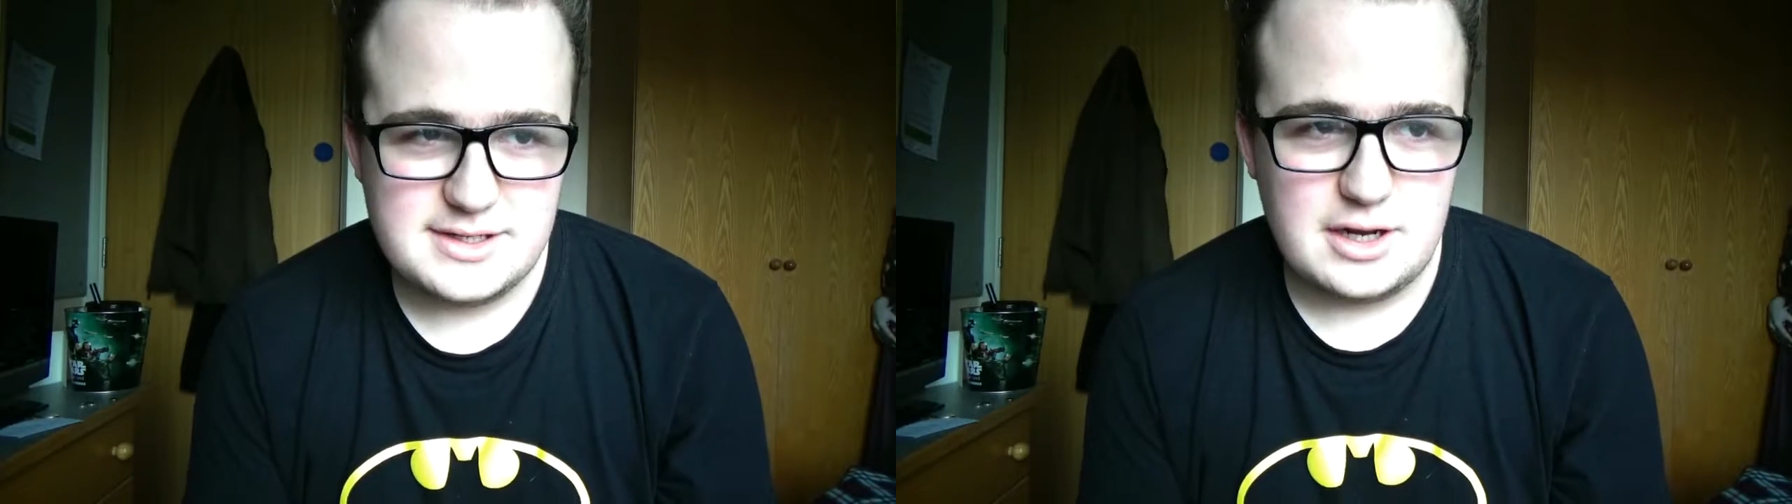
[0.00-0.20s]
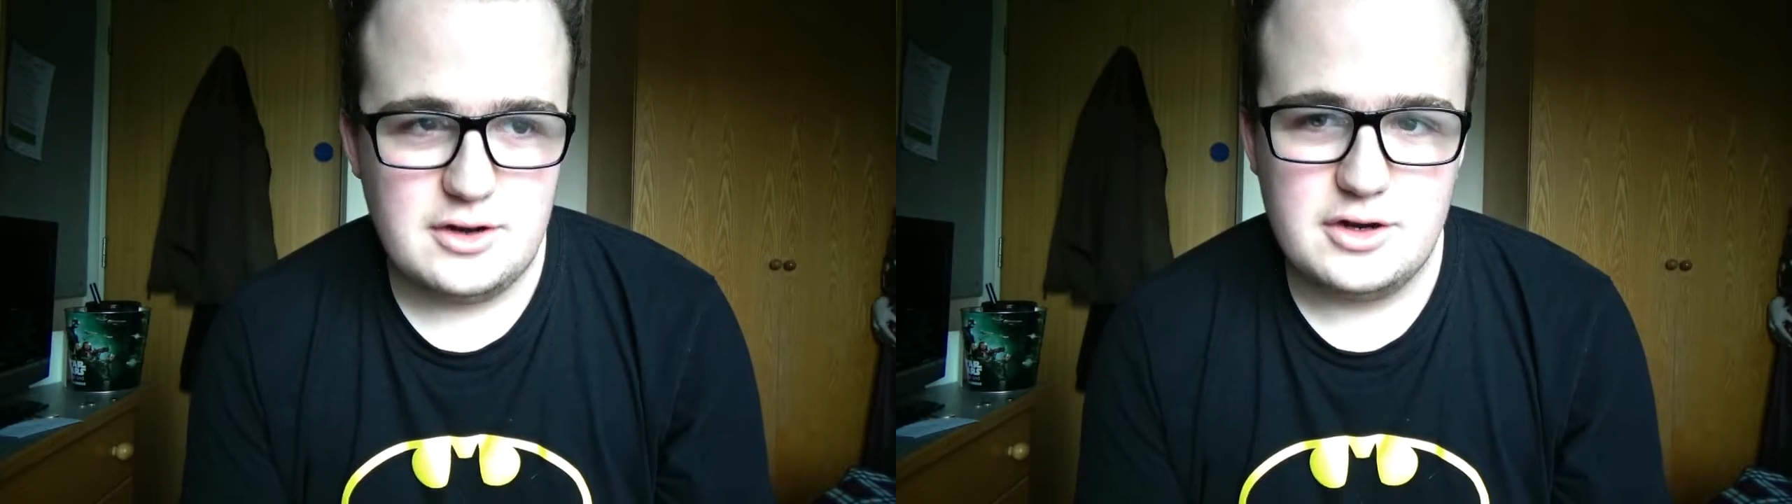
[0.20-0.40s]
to
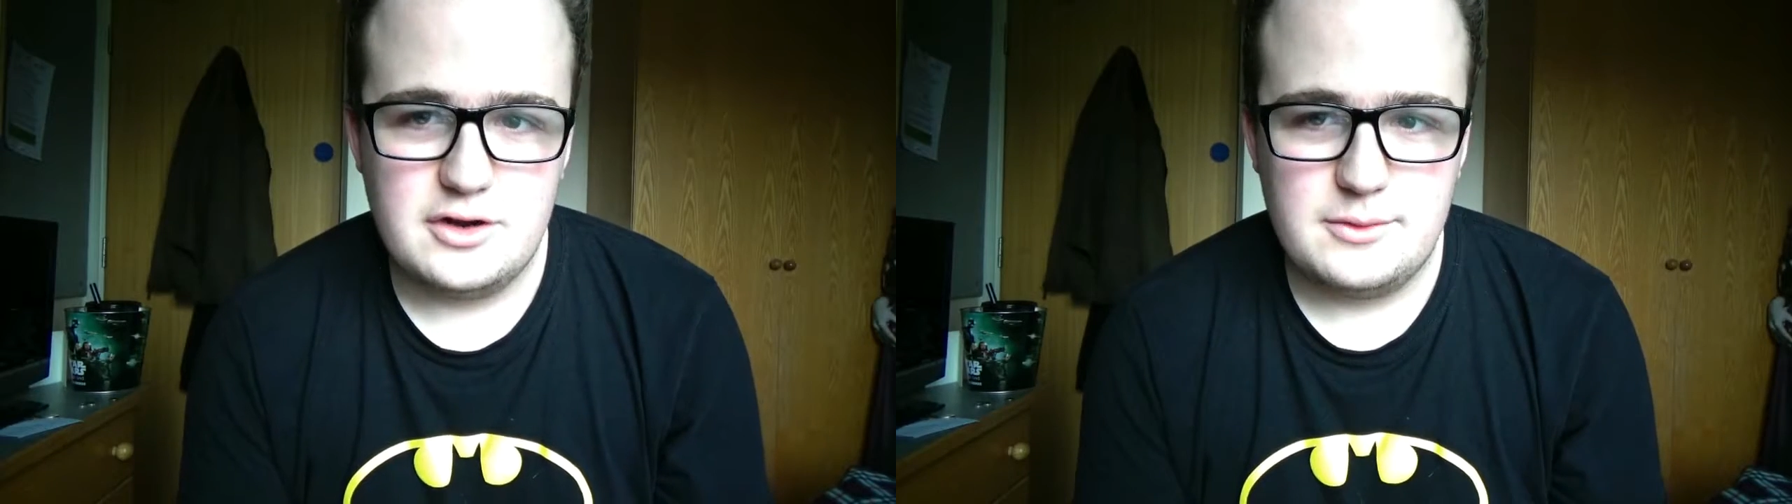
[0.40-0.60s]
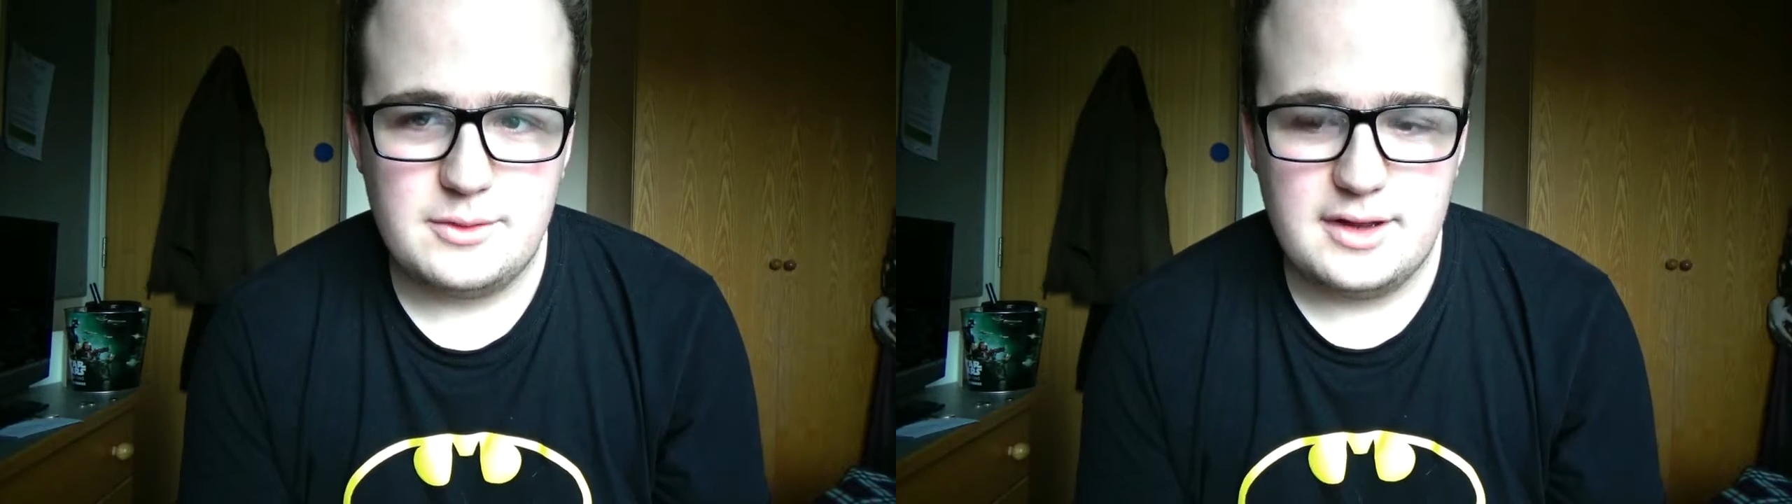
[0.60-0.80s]
take a look at
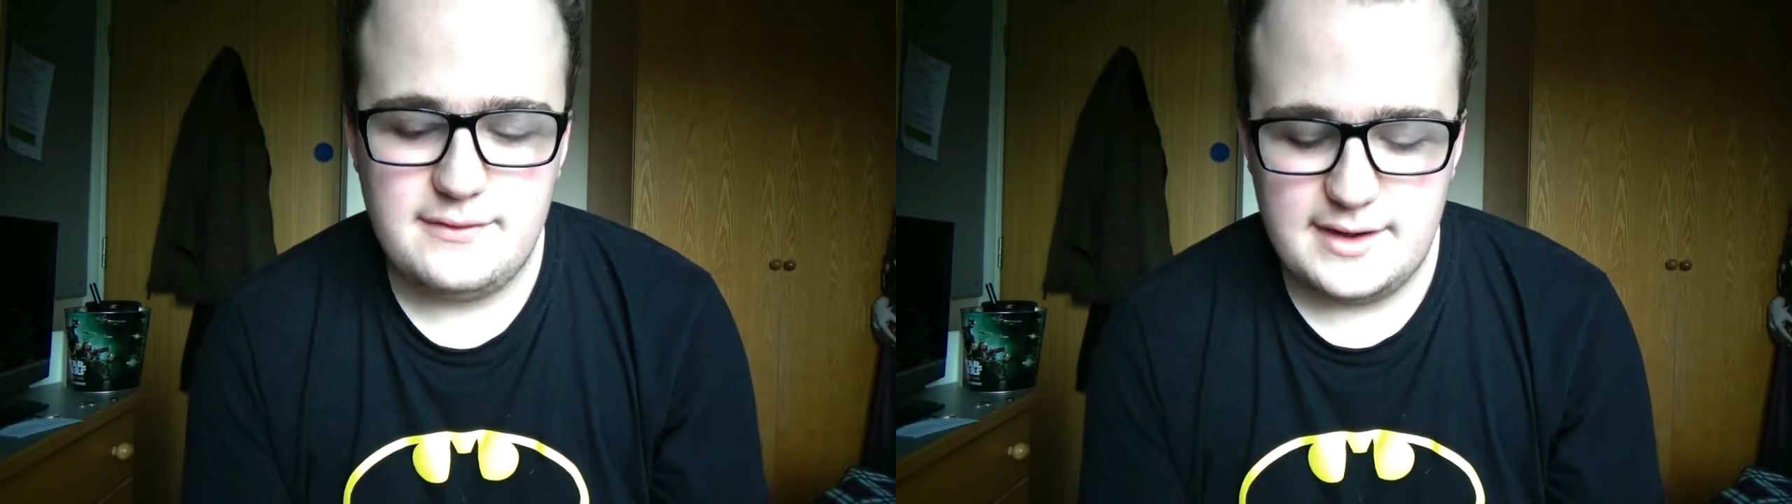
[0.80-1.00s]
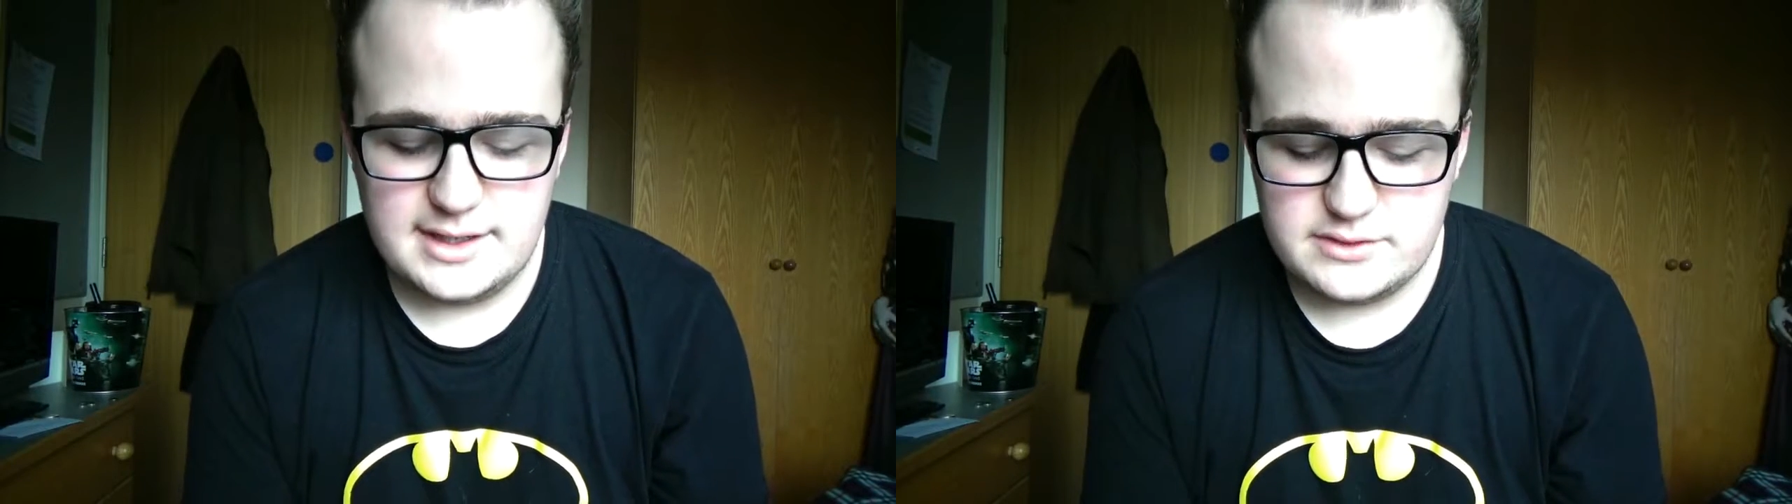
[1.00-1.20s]
another one of the
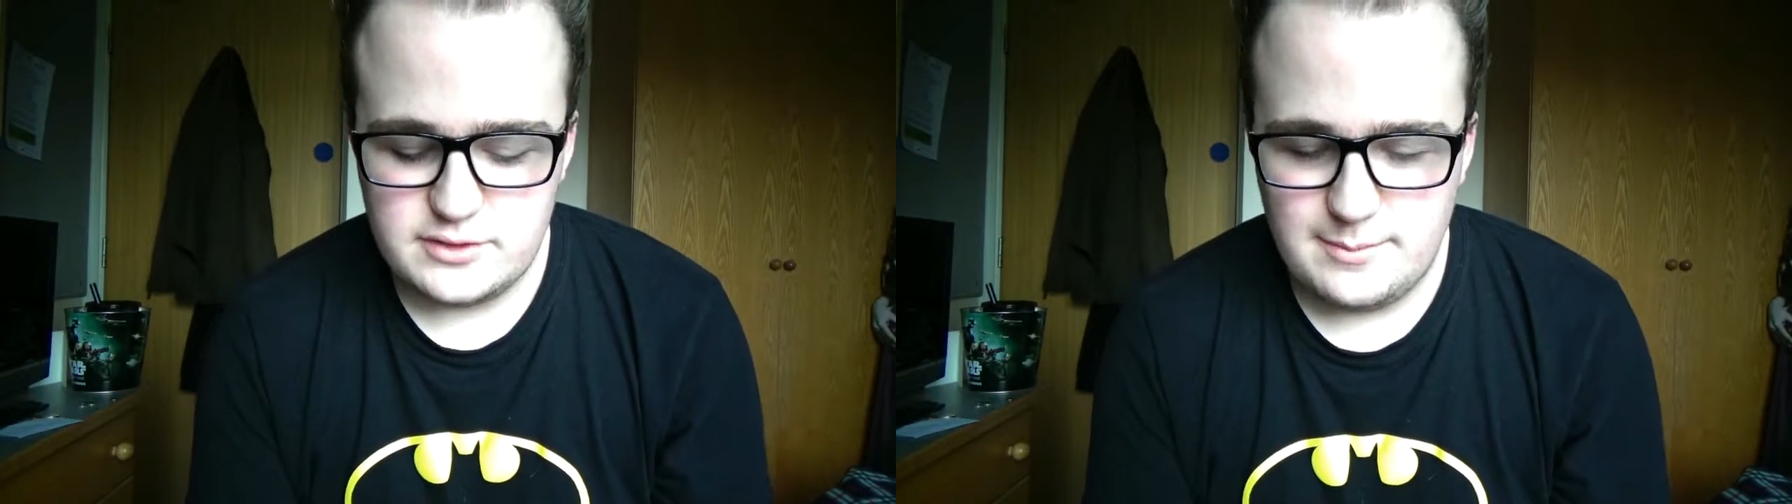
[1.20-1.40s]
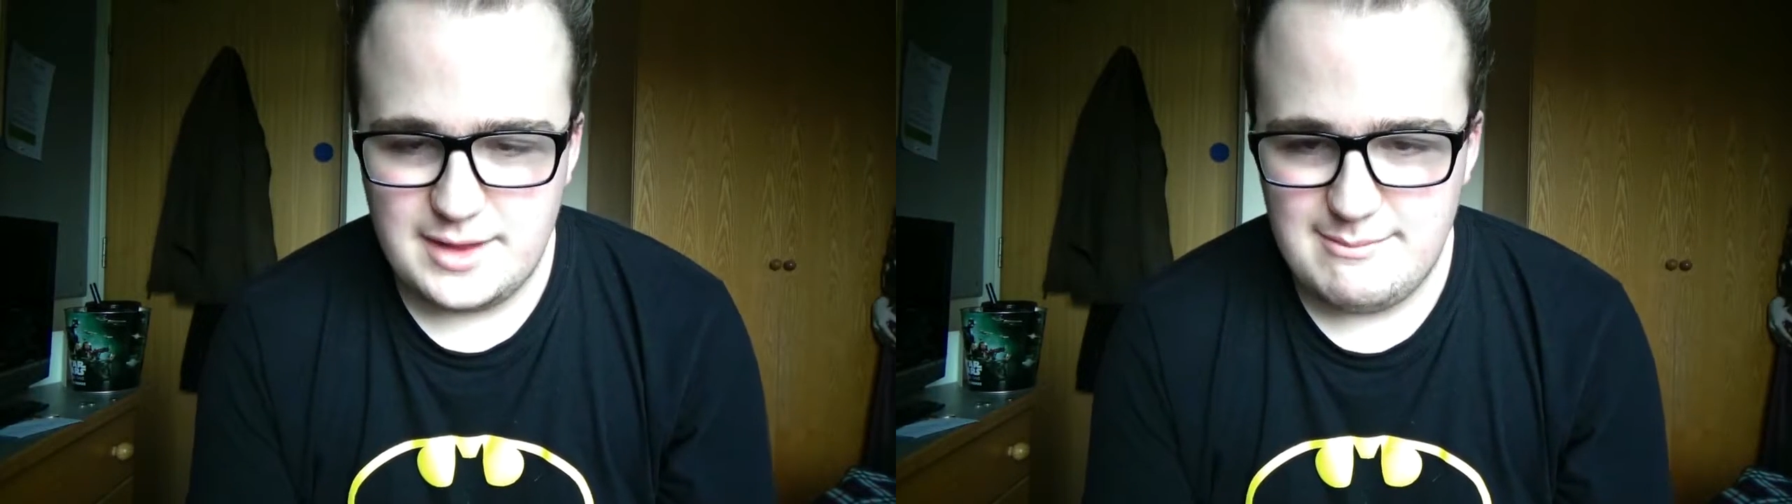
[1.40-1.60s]
figures
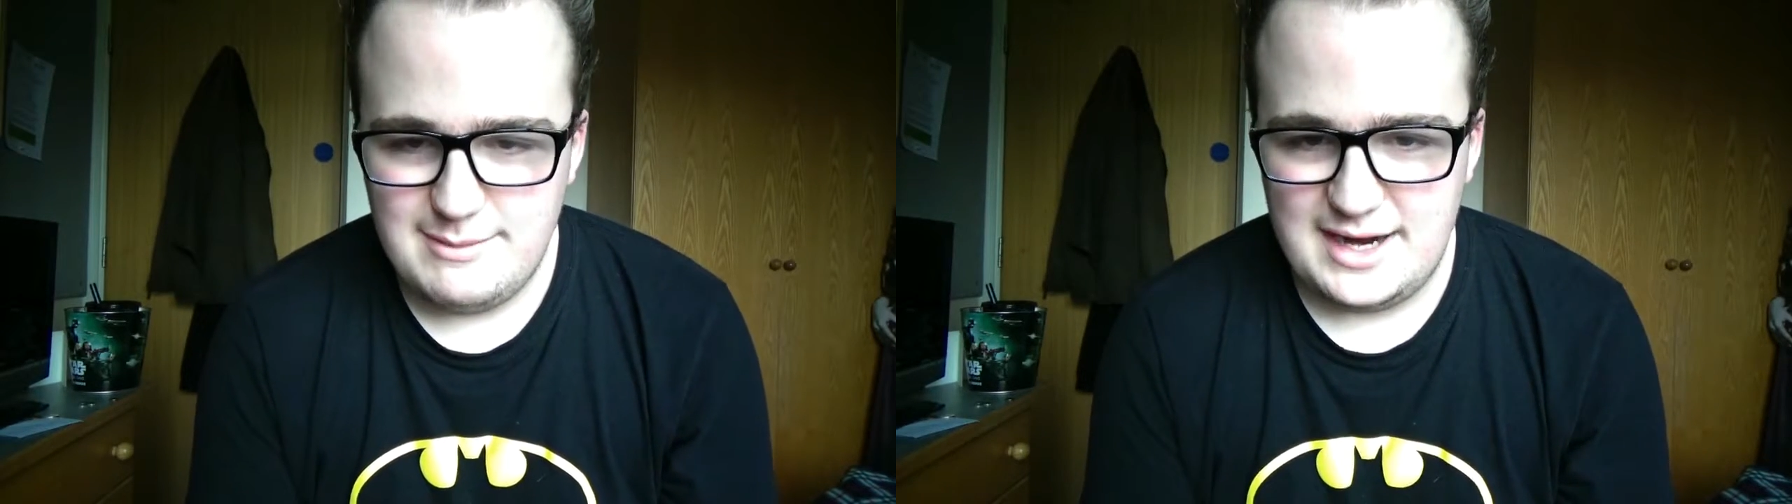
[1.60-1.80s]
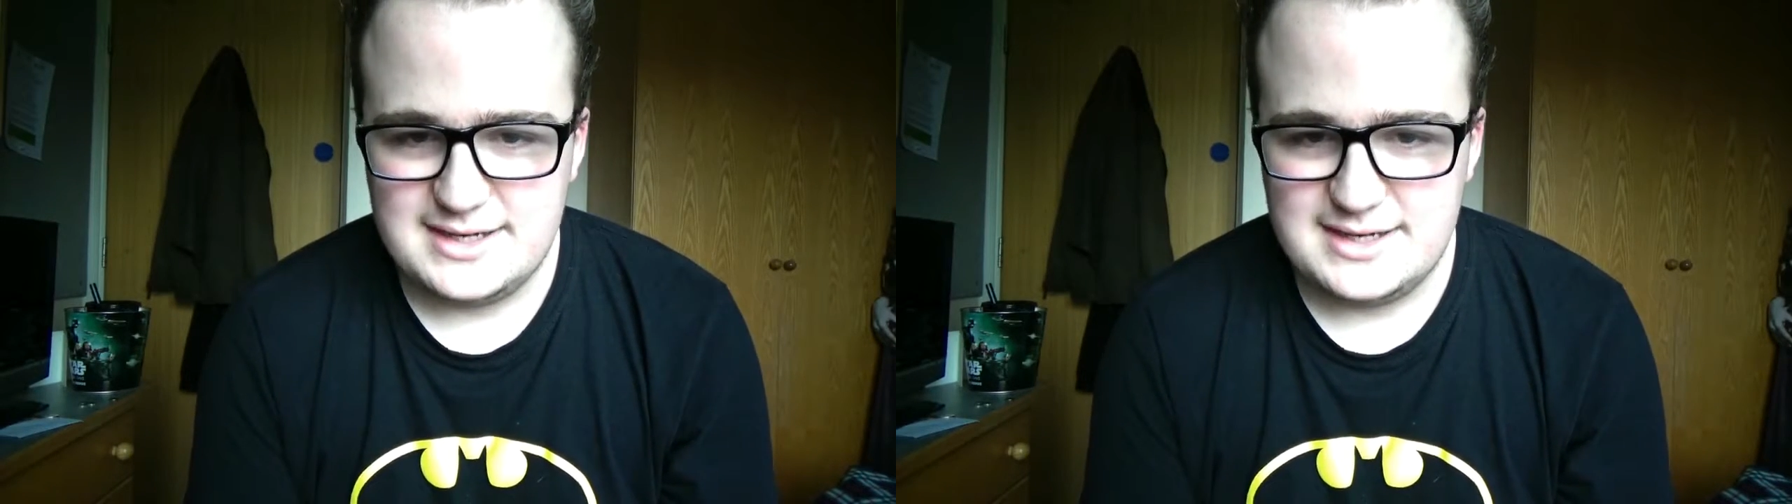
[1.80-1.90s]
from the Black